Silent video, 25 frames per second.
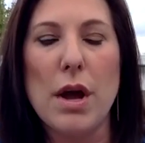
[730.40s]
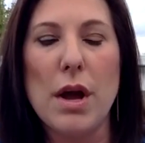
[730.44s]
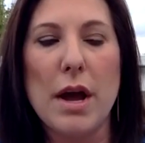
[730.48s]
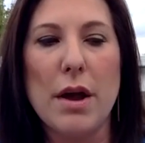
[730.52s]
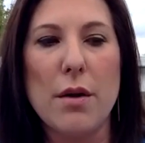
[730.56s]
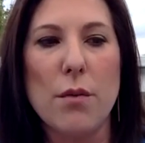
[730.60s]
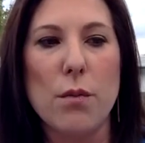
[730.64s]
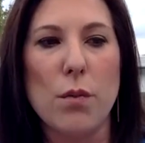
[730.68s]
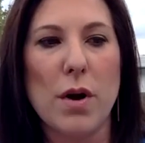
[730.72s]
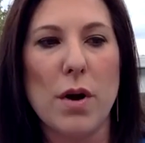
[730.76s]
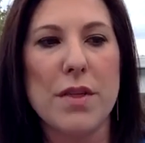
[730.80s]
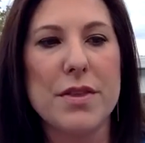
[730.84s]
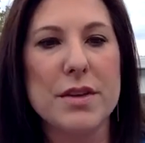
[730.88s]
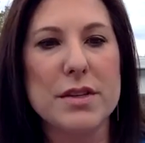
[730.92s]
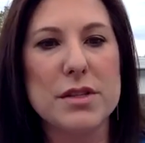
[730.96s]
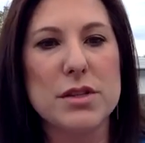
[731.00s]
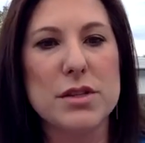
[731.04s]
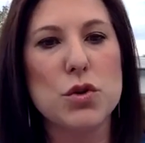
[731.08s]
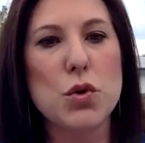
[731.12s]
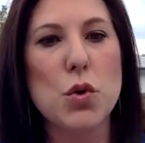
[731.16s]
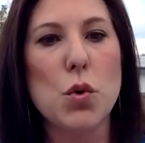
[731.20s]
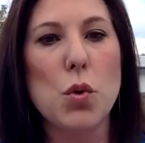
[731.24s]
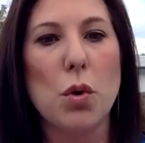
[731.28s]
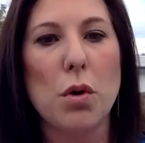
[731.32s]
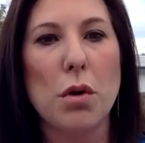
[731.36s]
and what this
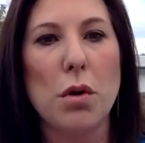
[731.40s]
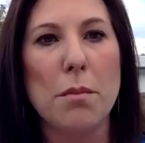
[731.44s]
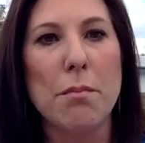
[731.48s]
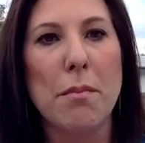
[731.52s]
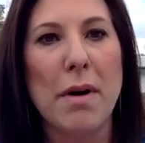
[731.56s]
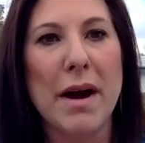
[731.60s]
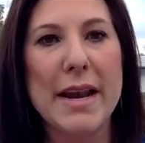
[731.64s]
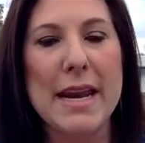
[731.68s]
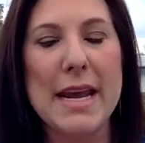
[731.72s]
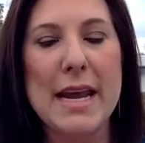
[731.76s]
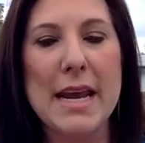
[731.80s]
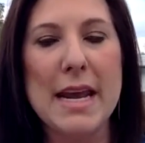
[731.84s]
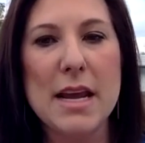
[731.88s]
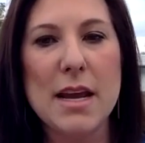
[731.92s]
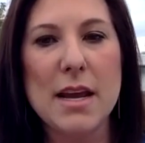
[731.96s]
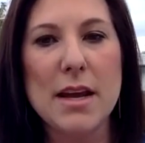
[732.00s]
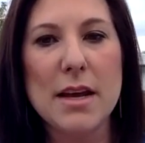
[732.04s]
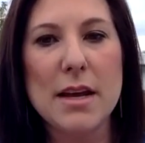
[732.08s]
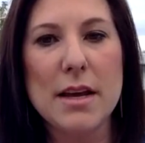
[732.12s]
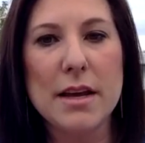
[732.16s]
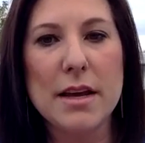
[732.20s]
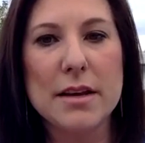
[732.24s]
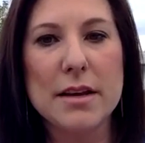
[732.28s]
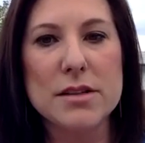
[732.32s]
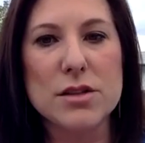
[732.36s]
tool money
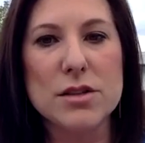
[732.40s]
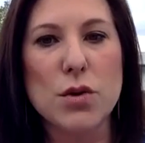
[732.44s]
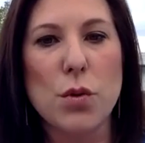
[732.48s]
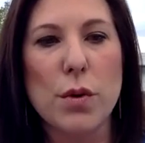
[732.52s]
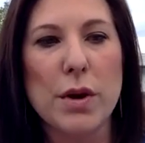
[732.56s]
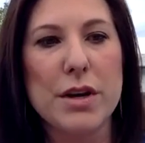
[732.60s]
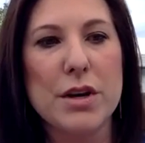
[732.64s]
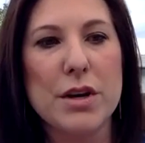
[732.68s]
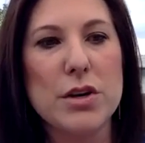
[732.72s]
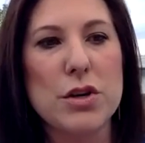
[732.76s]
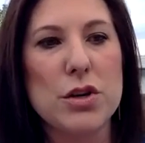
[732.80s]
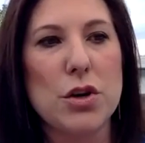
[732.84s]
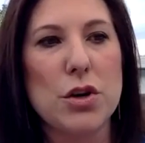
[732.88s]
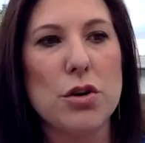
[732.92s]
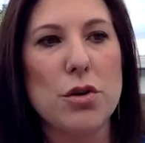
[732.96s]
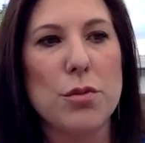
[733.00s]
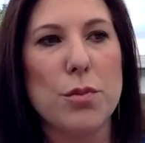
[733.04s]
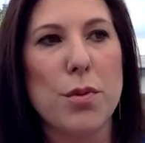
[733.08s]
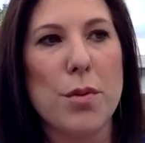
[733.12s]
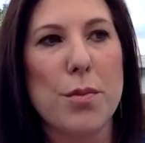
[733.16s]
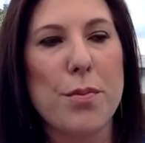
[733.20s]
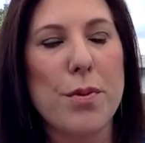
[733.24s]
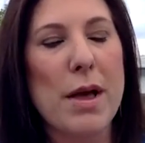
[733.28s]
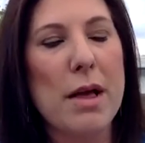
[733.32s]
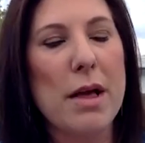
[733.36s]
is going to do to
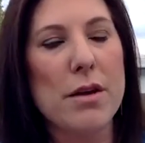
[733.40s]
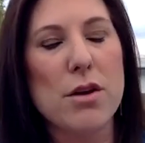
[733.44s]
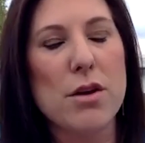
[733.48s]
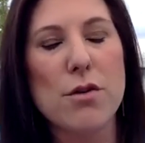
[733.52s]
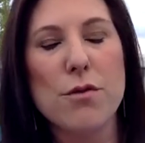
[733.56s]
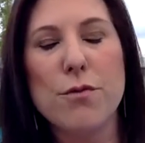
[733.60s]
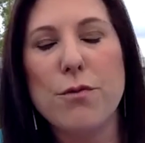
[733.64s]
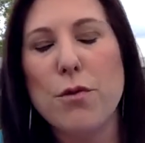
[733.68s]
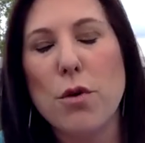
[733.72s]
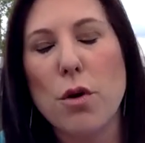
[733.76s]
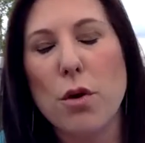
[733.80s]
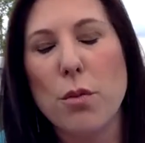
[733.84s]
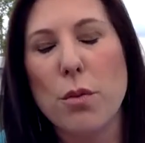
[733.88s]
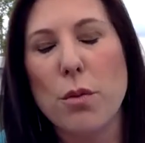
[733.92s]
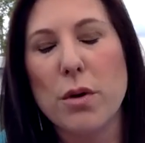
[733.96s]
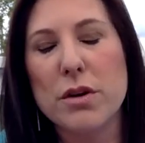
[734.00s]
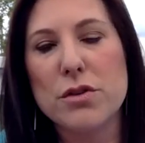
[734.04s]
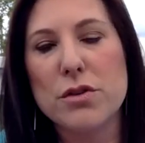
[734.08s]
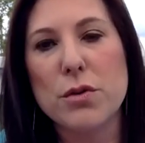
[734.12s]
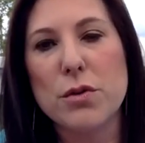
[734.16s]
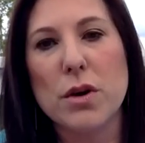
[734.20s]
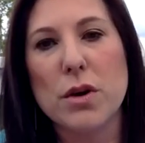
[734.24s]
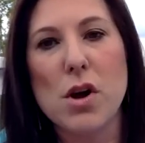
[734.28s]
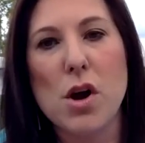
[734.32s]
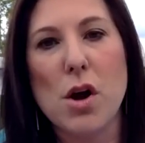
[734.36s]
propel you forward
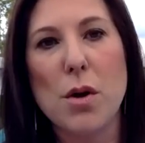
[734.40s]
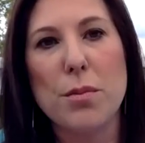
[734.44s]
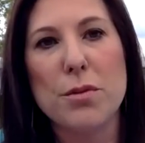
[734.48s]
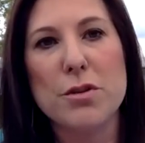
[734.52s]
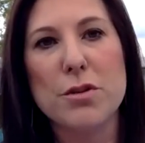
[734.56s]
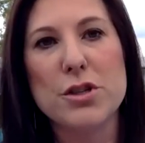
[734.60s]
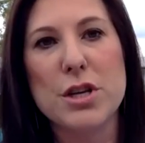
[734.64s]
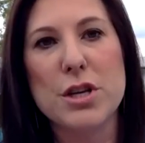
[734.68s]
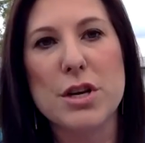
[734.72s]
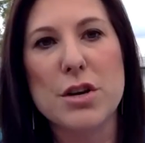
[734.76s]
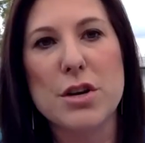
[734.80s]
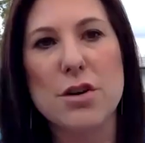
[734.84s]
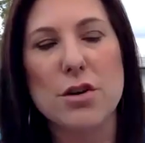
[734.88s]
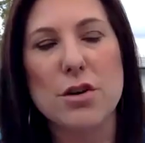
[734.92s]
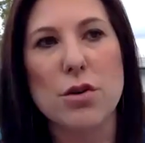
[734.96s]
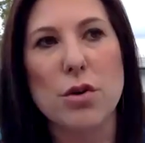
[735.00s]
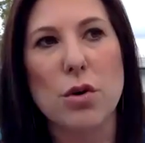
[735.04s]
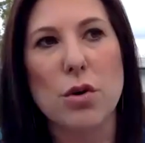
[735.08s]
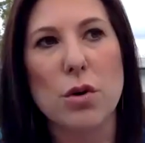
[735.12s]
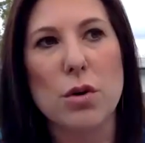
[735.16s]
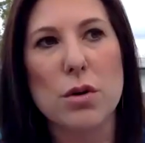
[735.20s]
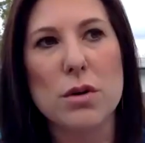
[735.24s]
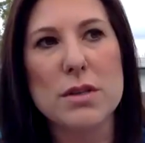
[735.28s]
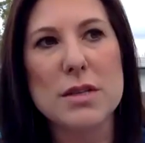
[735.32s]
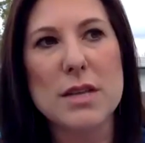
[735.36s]
to accomplishing your
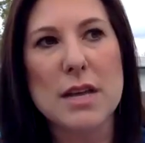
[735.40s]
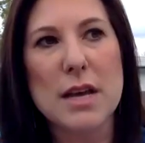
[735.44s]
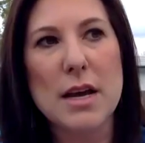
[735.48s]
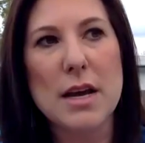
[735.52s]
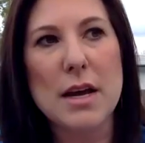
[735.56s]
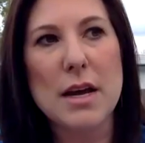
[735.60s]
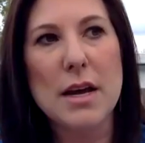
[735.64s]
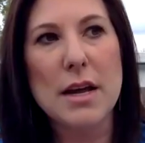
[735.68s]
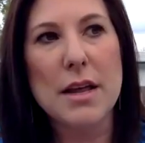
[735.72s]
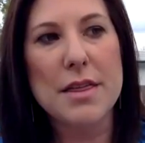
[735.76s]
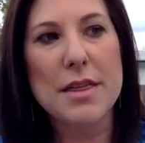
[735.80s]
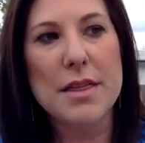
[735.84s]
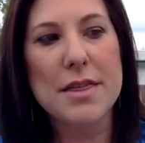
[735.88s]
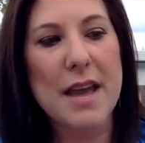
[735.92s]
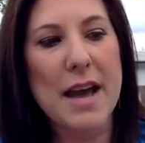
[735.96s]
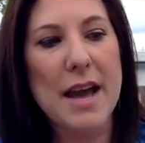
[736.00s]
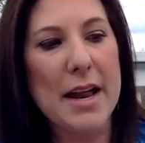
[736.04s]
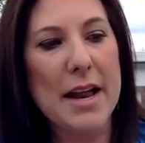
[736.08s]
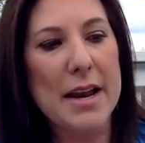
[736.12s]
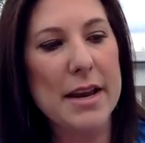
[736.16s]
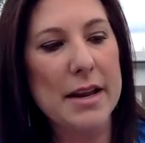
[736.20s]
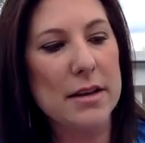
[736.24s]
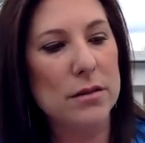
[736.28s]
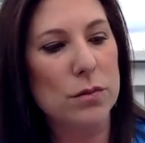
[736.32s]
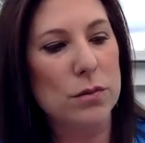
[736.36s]
goals,
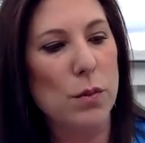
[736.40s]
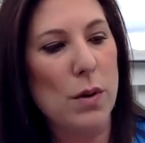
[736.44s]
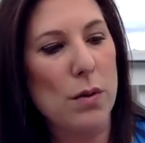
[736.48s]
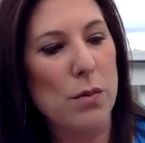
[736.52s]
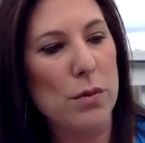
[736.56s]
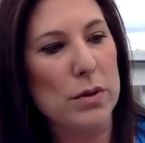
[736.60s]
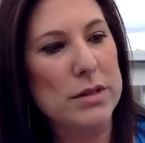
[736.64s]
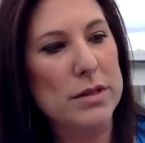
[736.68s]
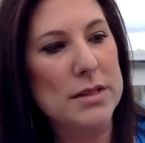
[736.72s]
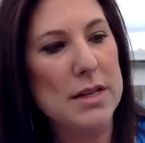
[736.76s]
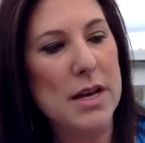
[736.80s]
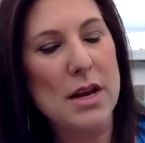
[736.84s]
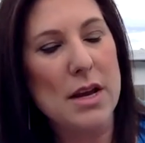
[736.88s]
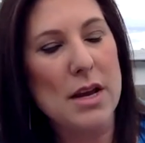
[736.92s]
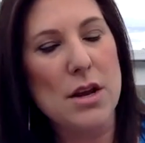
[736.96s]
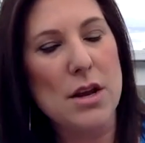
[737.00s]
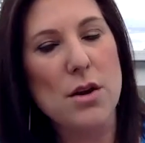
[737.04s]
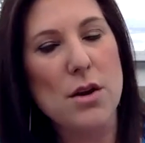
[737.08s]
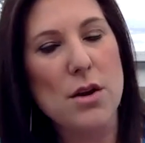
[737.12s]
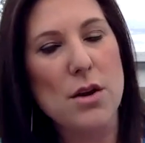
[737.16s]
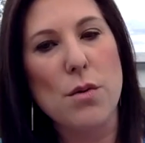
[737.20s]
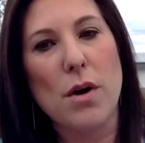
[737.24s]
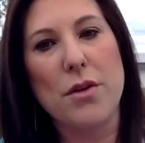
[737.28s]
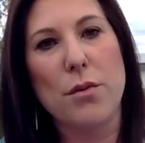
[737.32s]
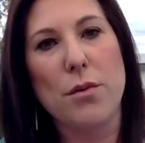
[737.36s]
that is what will set you
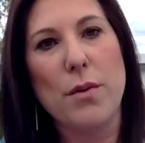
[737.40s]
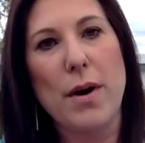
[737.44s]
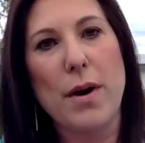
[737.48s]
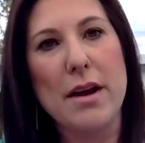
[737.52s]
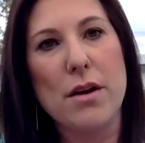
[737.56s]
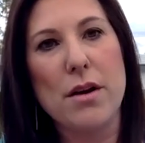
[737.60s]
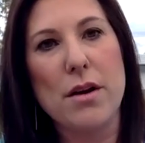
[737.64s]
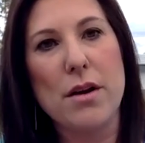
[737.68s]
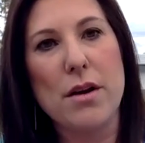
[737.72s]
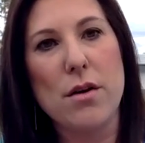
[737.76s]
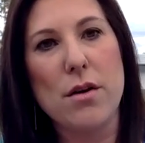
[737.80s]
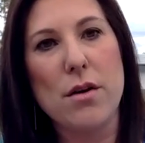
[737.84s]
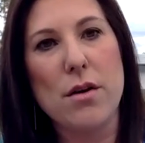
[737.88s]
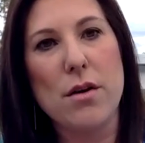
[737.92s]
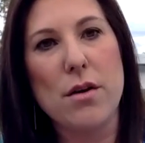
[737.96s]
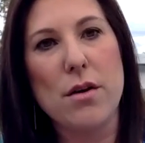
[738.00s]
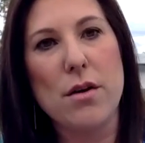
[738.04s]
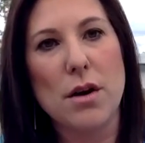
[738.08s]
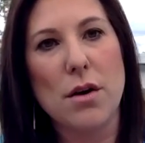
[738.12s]
on the right course.